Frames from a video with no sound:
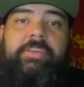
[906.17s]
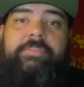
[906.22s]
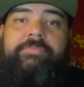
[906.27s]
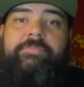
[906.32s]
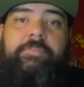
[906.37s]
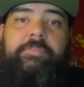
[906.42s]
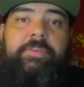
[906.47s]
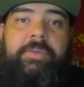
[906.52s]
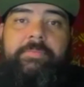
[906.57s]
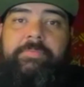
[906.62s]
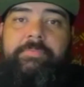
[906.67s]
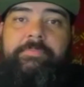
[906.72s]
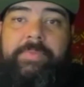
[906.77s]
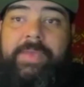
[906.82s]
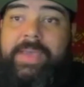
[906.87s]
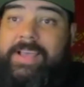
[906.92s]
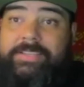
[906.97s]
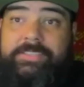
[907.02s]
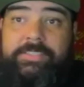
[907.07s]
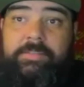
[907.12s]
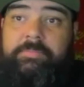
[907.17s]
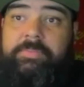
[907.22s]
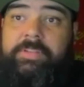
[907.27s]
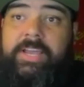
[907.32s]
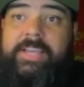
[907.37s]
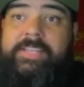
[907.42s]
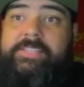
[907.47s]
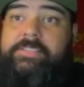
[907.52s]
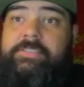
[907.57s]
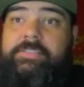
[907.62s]
If you get past the
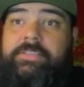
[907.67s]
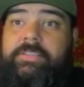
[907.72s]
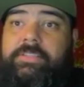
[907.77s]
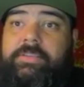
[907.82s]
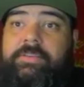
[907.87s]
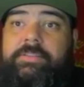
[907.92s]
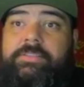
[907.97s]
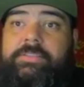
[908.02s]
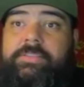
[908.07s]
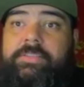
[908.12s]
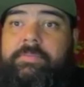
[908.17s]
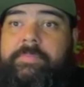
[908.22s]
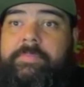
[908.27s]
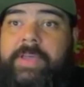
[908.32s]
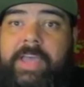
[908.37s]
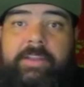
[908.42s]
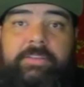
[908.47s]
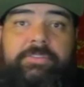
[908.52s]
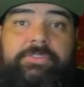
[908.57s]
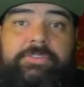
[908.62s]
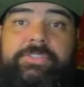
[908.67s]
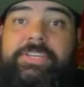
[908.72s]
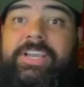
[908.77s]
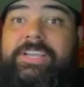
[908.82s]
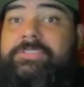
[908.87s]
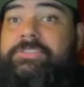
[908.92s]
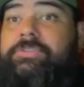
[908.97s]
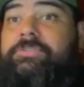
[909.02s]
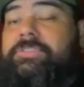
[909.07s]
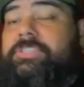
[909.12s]
blinds to the battles, you
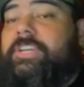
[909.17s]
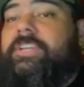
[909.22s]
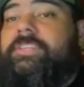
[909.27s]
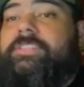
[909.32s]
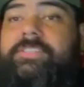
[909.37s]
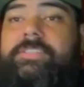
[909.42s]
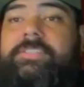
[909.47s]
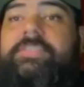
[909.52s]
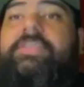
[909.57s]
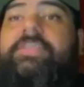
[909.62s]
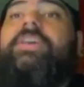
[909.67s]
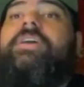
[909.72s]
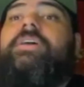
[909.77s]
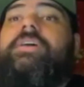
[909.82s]
got 2 chances.